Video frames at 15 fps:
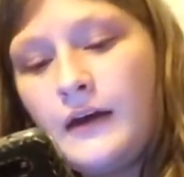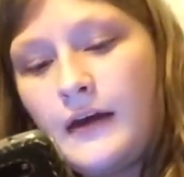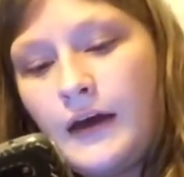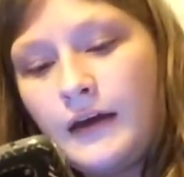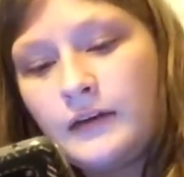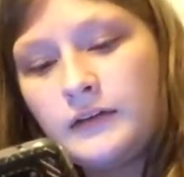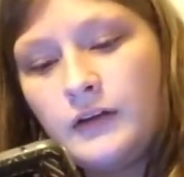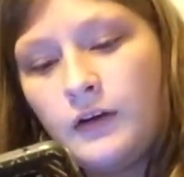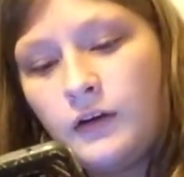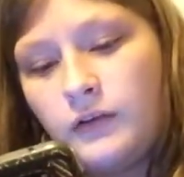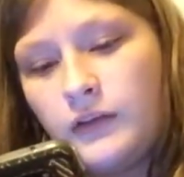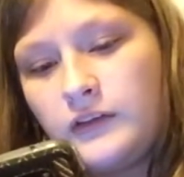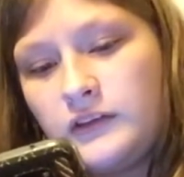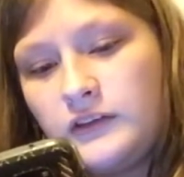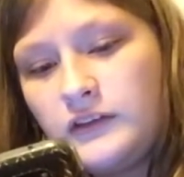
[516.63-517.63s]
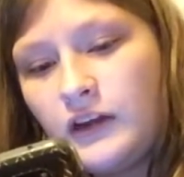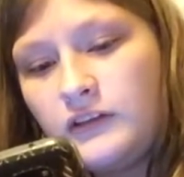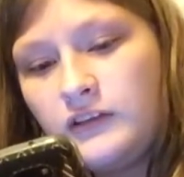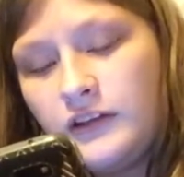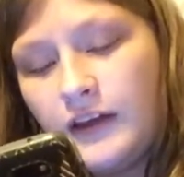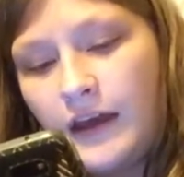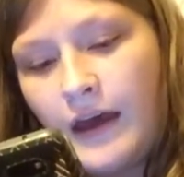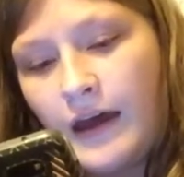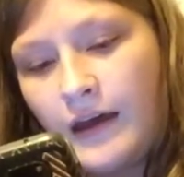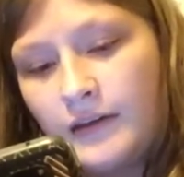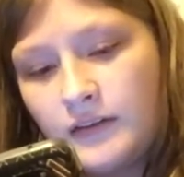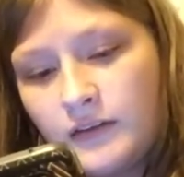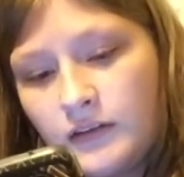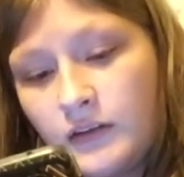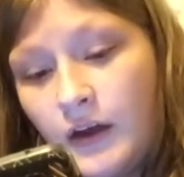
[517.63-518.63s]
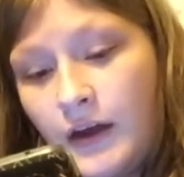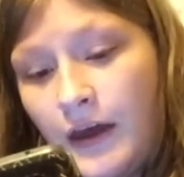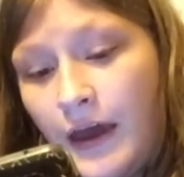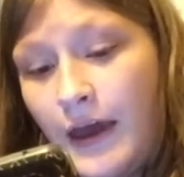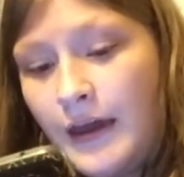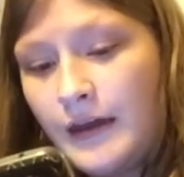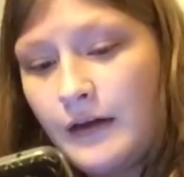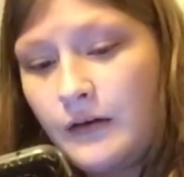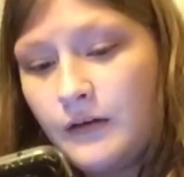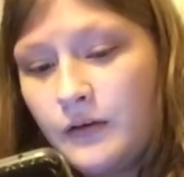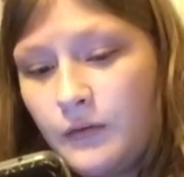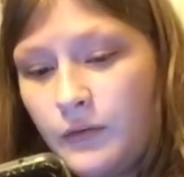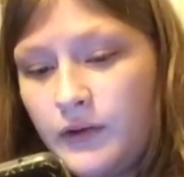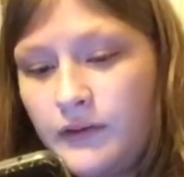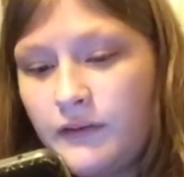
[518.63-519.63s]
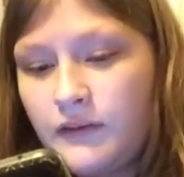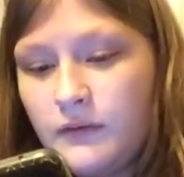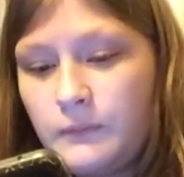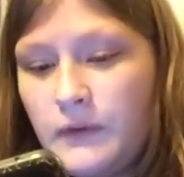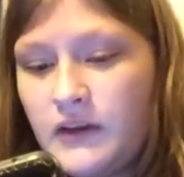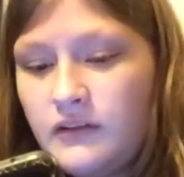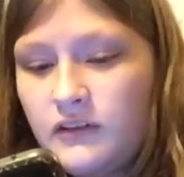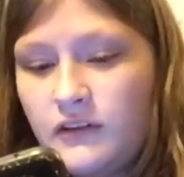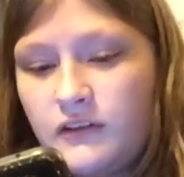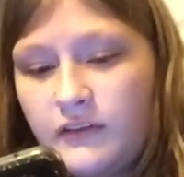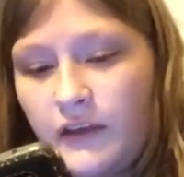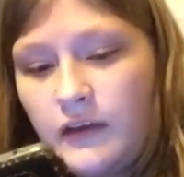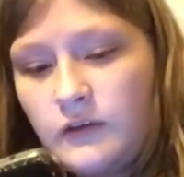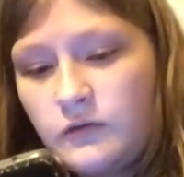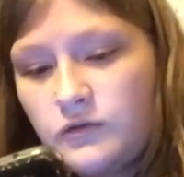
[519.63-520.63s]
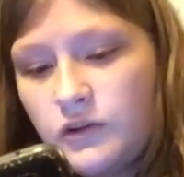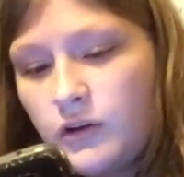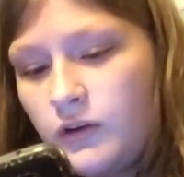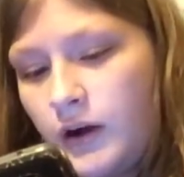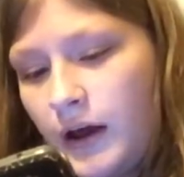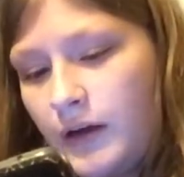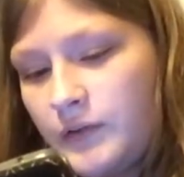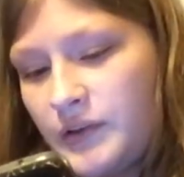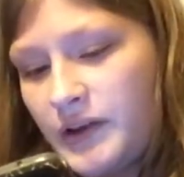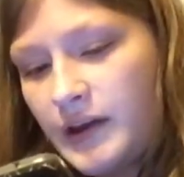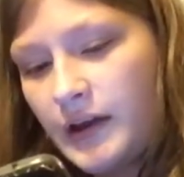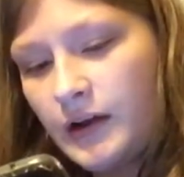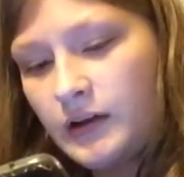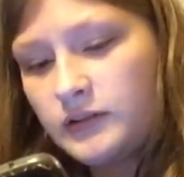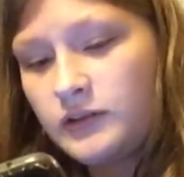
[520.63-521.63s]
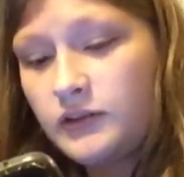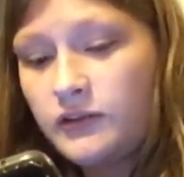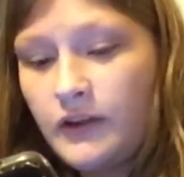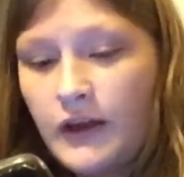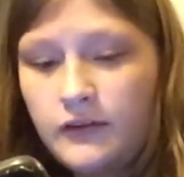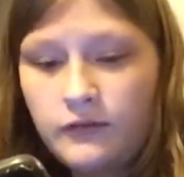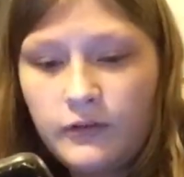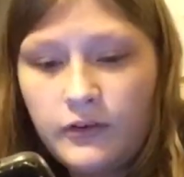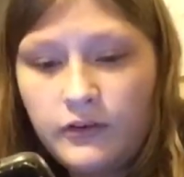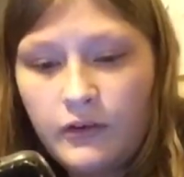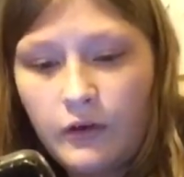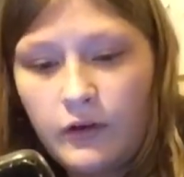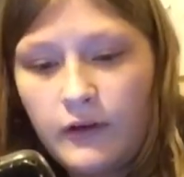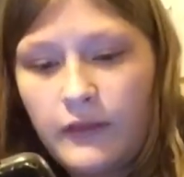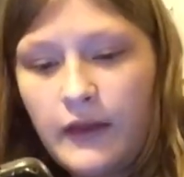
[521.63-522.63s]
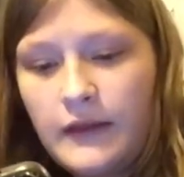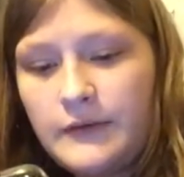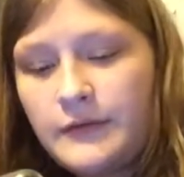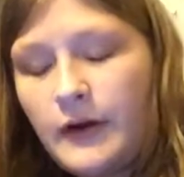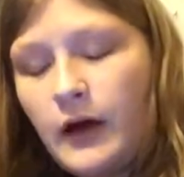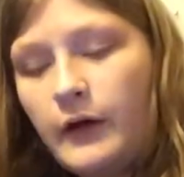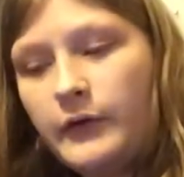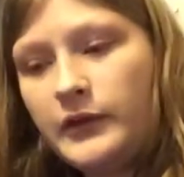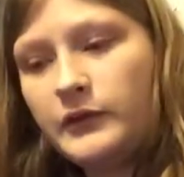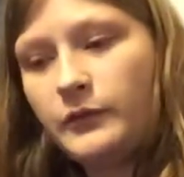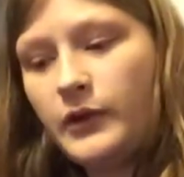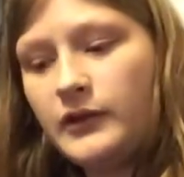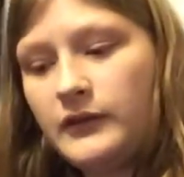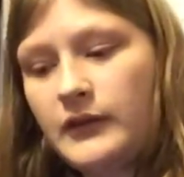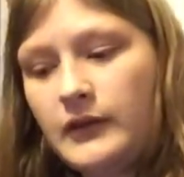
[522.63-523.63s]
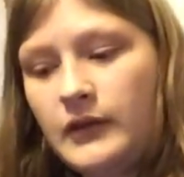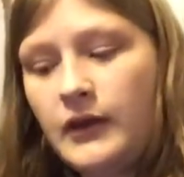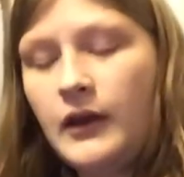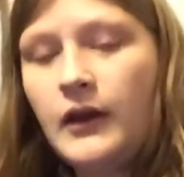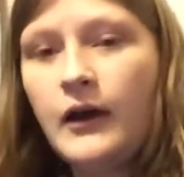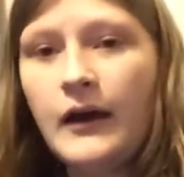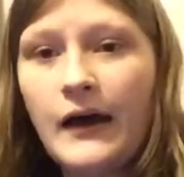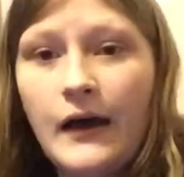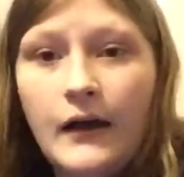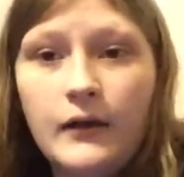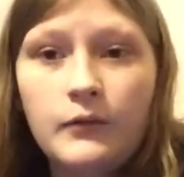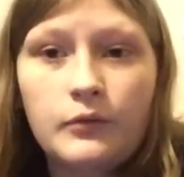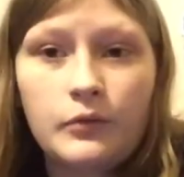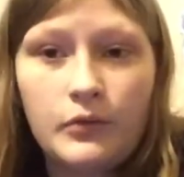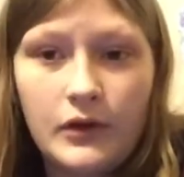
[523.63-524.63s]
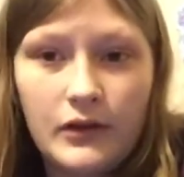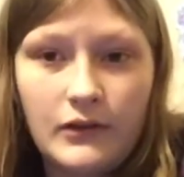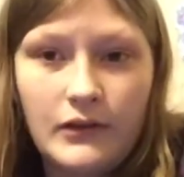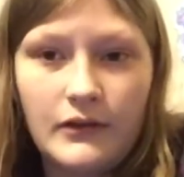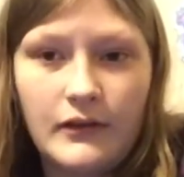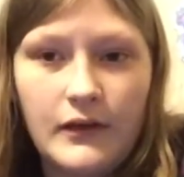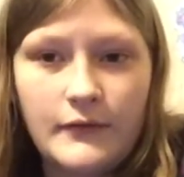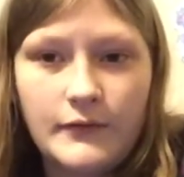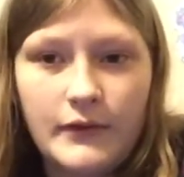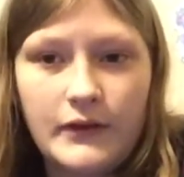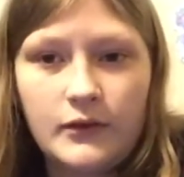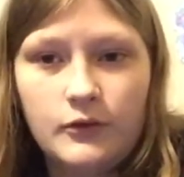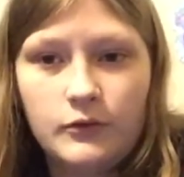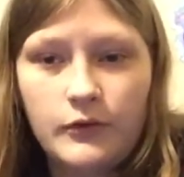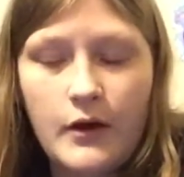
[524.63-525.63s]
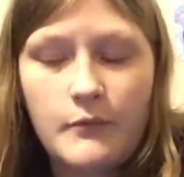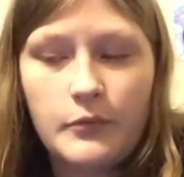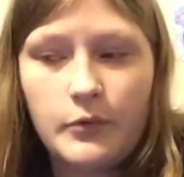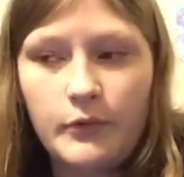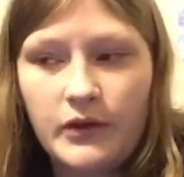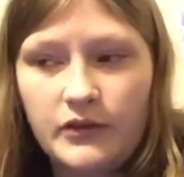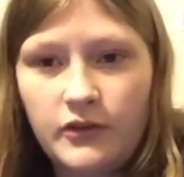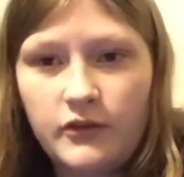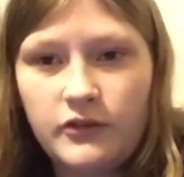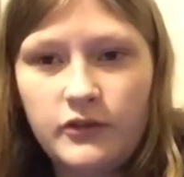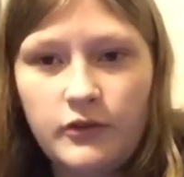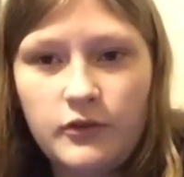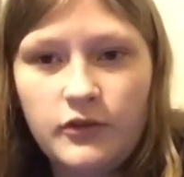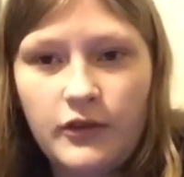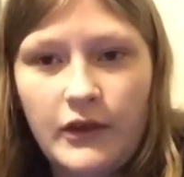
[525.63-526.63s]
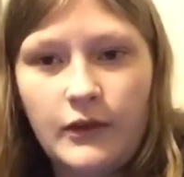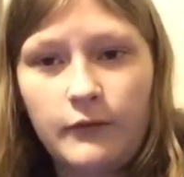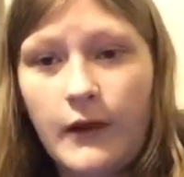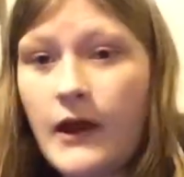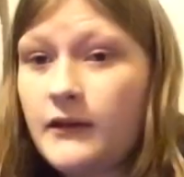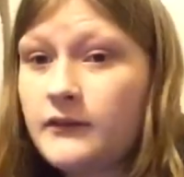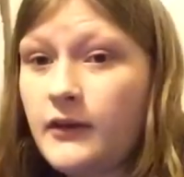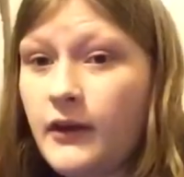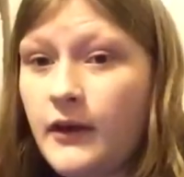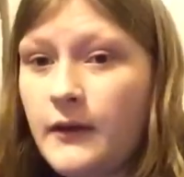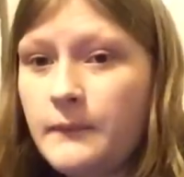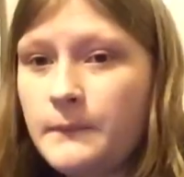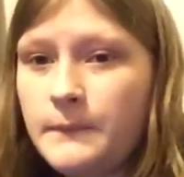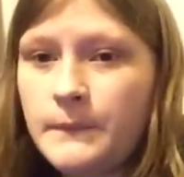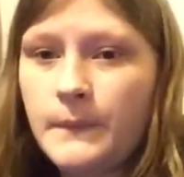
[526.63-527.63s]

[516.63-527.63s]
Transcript: Ecto the Dutchie asks, hey, what's a species that you don't have as a character / persona that you've always wanted? I really love like grump weasel suits like Ragtime.